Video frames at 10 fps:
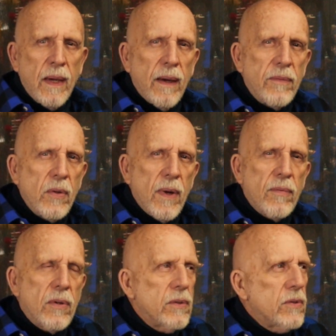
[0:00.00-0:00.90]
Have you
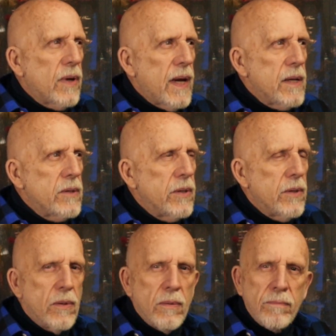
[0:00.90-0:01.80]
ever tried
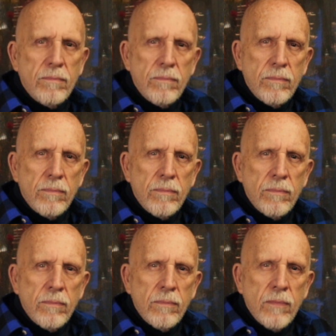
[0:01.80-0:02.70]
to
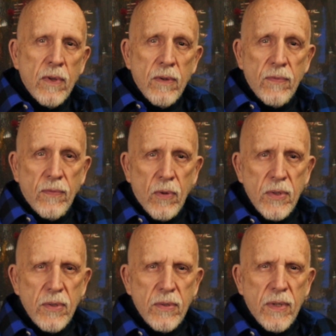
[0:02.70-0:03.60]
force
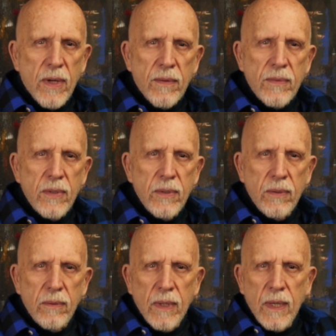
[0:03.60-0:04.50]
yourself
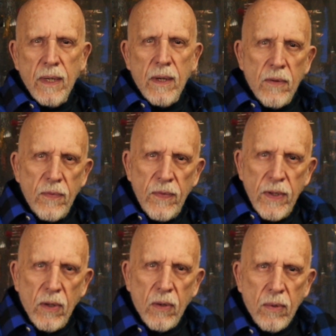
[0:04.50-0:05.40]
to
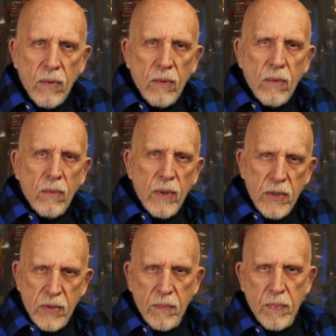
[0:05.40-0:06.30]
feel what
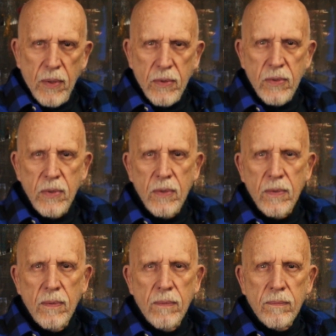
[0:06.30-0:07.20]
you're supposed
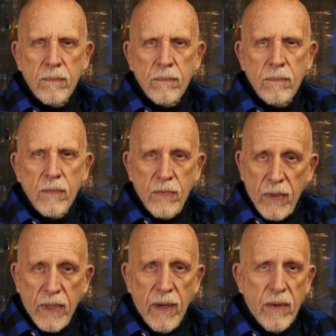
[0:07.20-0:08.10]
to for
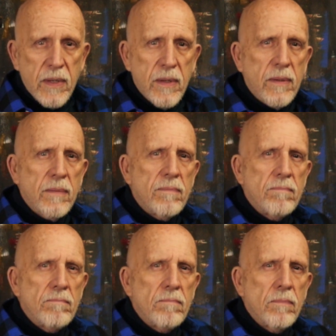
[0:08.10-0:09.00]
a character?
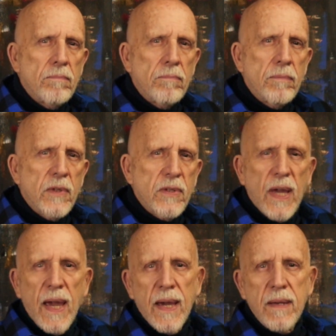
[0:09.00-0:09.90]

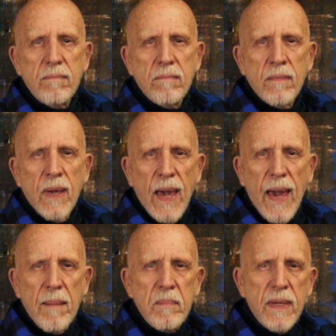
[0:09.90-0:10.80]
Sad,
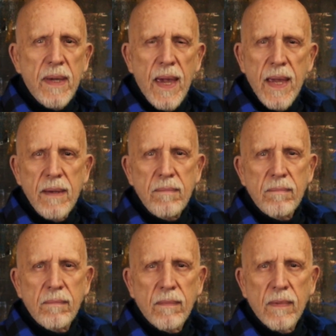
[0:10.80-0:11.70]
happy, hate,
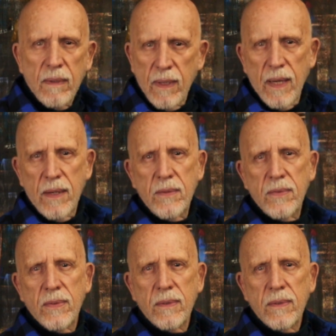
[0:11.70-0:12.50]
love?